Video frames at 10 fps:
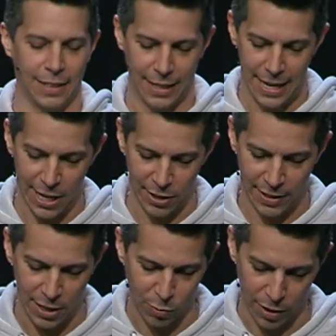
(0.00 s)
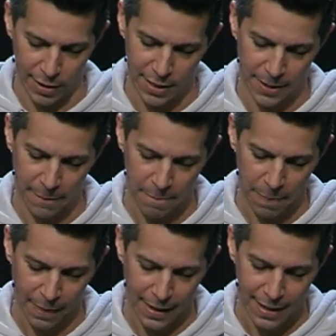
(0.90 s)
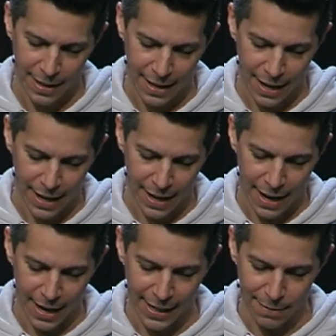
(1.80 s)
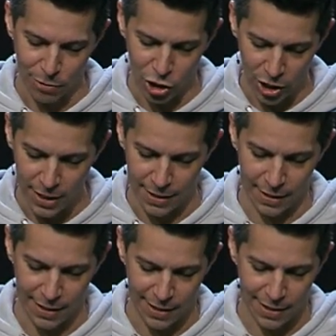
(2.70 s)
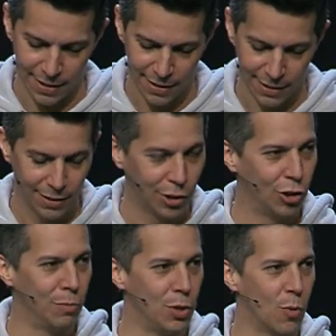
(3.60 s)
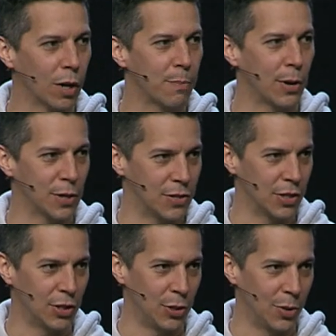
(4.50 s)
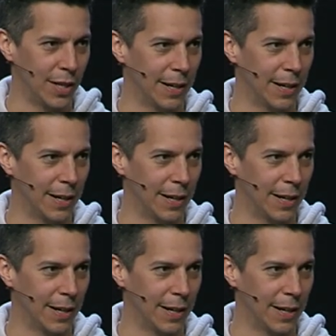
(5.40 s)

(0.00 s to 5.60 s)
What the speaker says: He hears these words, I am Jesus whom you are persecuting.